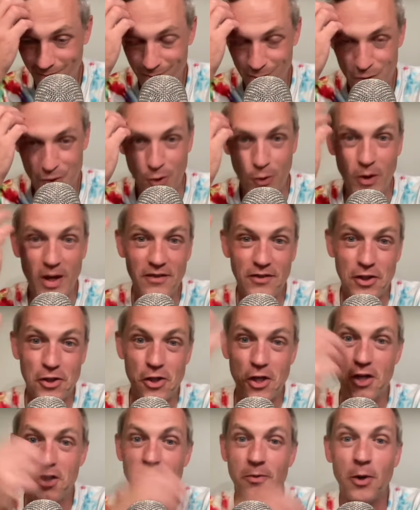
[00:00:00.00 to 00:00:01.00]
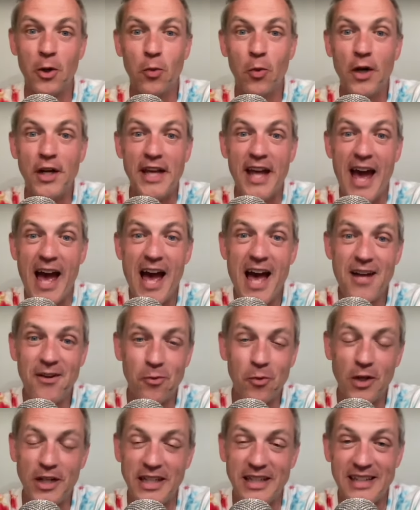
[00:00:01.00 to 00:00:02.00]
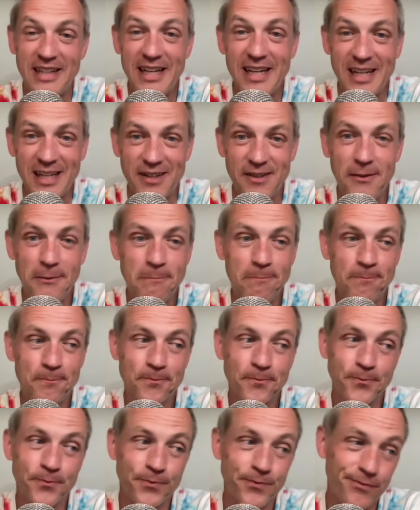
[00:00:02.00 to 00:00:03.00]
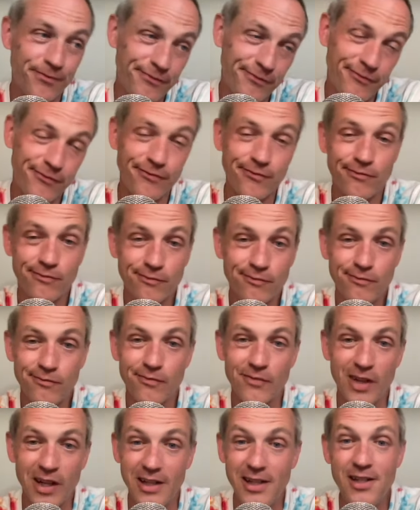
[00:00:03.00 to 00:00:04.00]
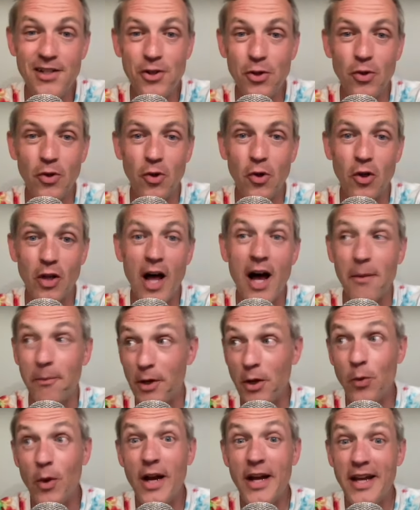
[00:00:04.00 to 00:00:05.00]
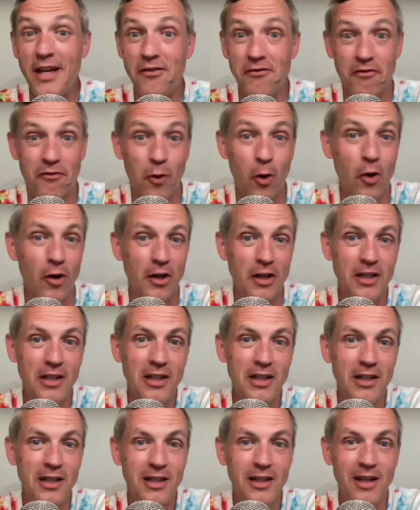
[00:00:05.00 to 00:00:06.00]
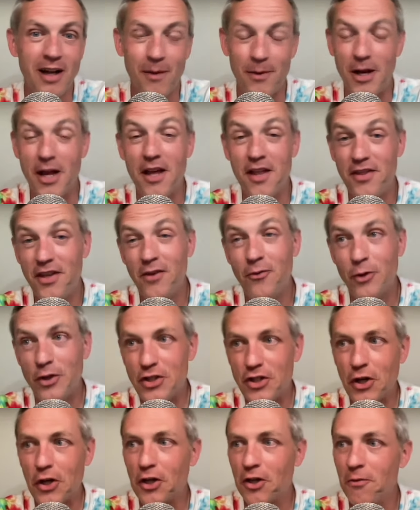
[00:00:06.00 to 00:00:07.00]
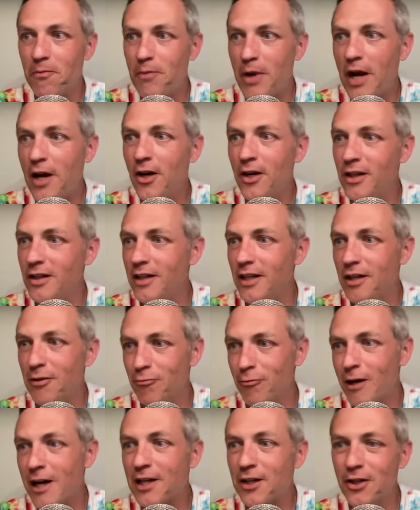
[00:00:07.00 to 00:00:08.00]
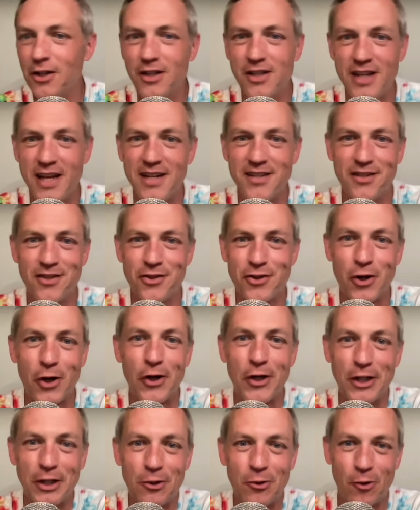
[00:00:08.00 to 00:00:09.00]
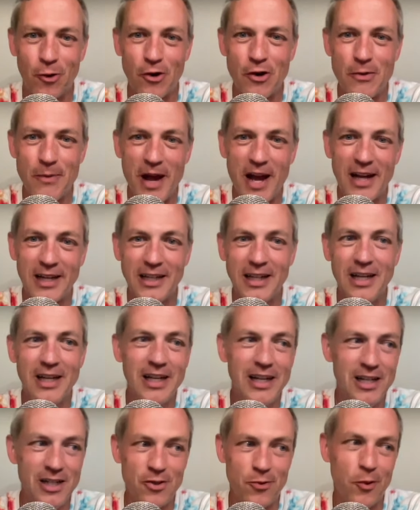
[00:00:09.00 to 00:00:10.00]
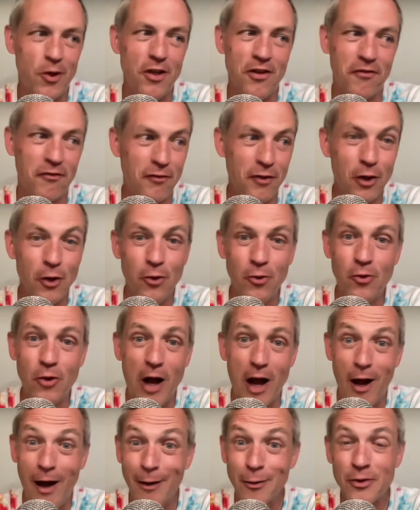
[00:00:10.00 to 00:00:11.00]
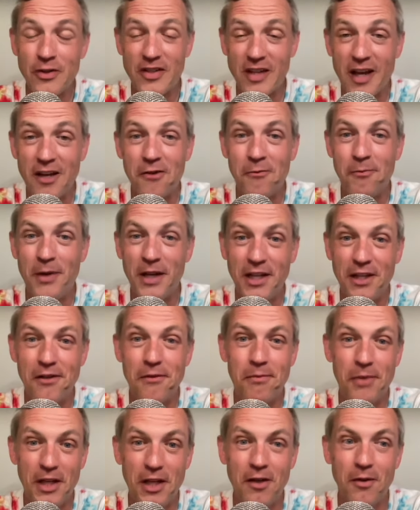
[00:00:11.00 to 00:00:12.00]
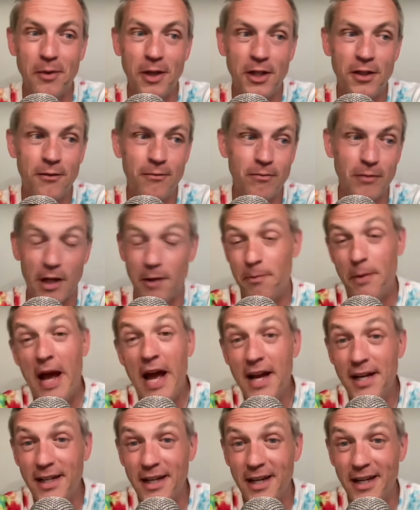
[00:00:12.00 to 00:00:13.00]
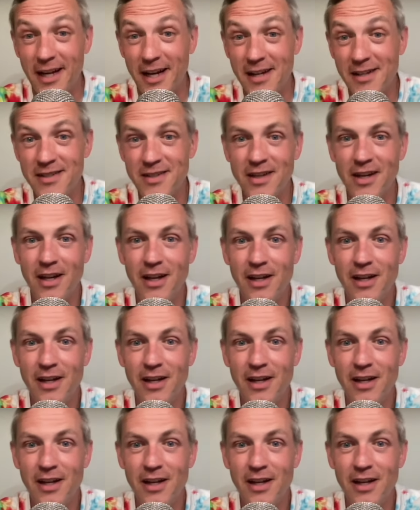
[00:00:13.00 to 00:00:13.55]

so we have to judge him on what he had and what he did. And he didn't do a whole lot, but he went eight and four. I mean, I think we start comparing like records as a starting quarterback, he's one of the few outside of Pickett and Peterman and Patti, I guess,